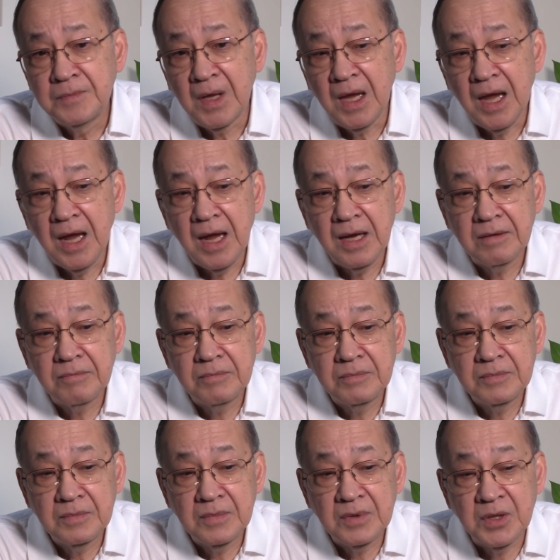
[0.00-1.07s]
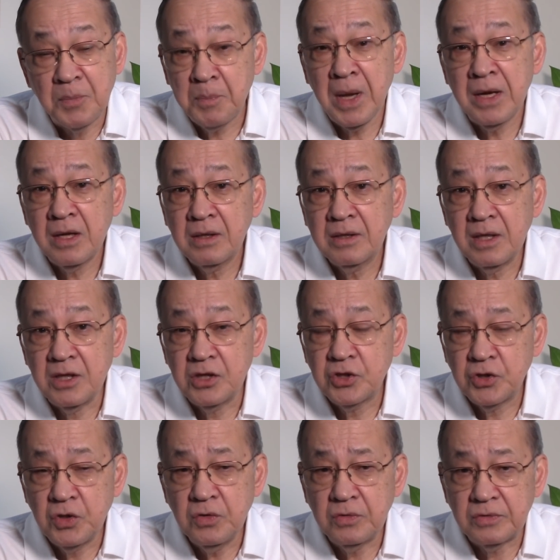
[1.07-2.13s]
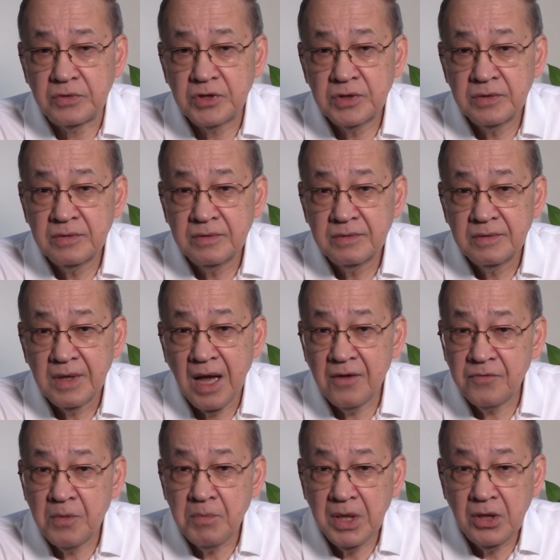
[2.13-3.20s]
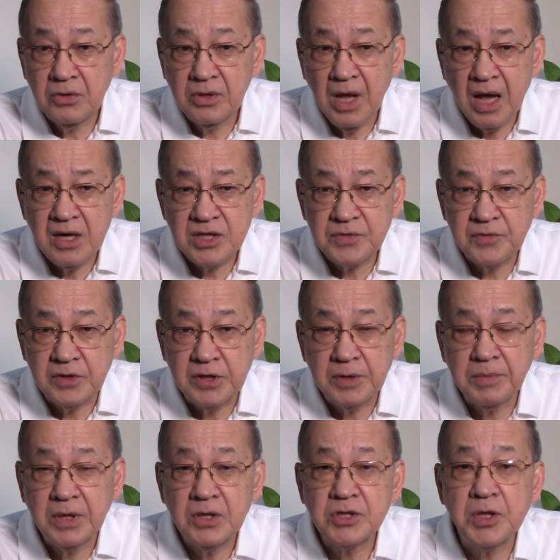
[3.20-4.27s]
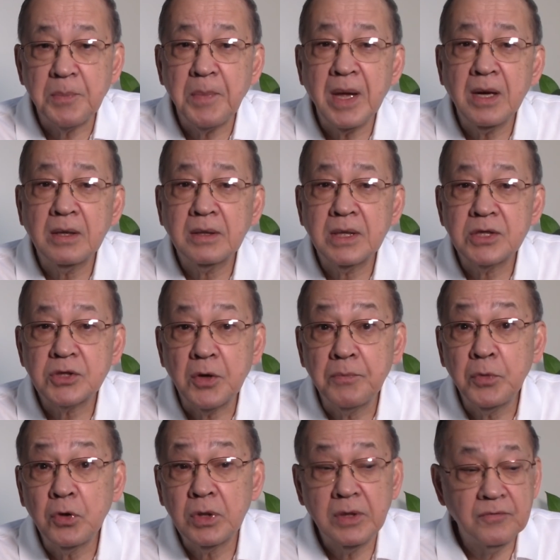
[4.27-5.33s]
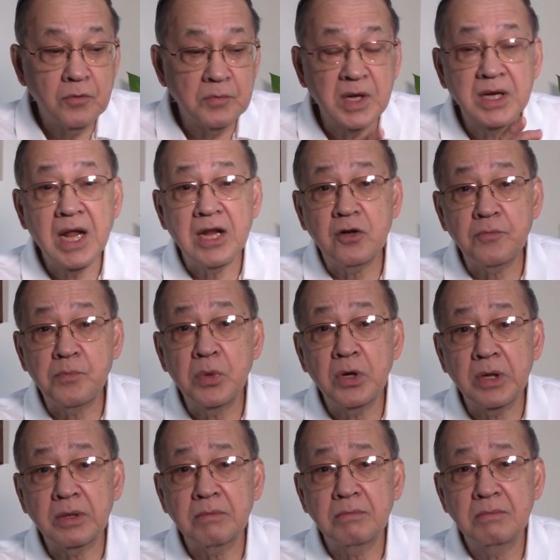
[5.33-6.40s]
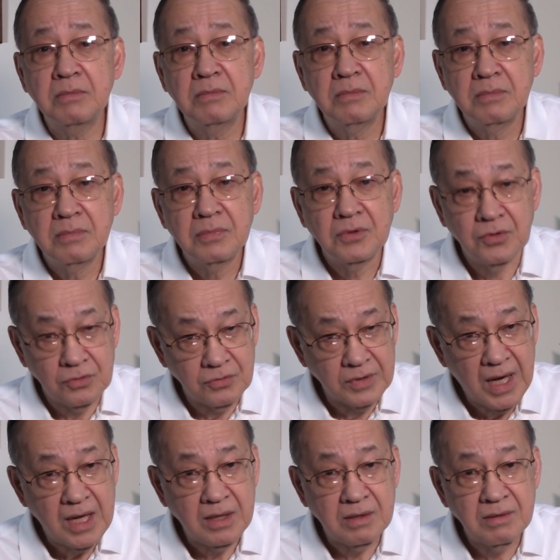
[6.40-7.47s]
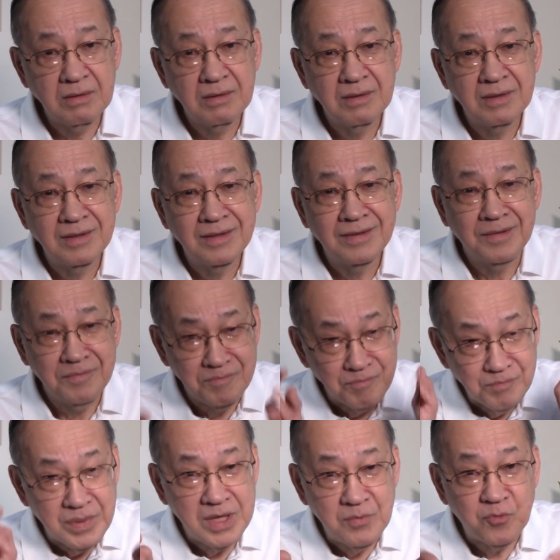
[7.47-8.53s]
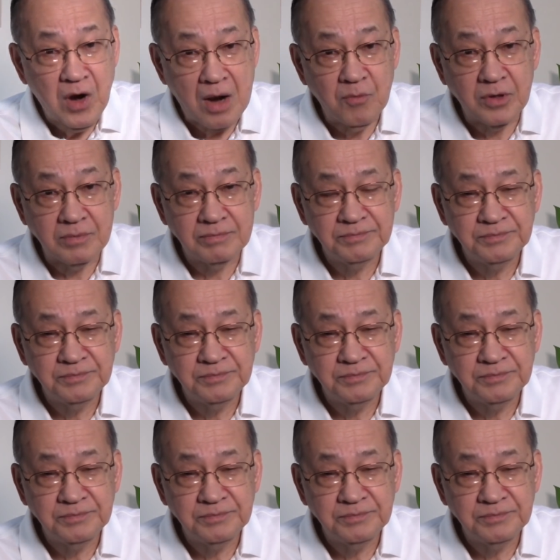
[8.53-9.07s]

And the penalty is huge, $500,000 for her, because the penalty is computed from the date of birth to today. Big problem.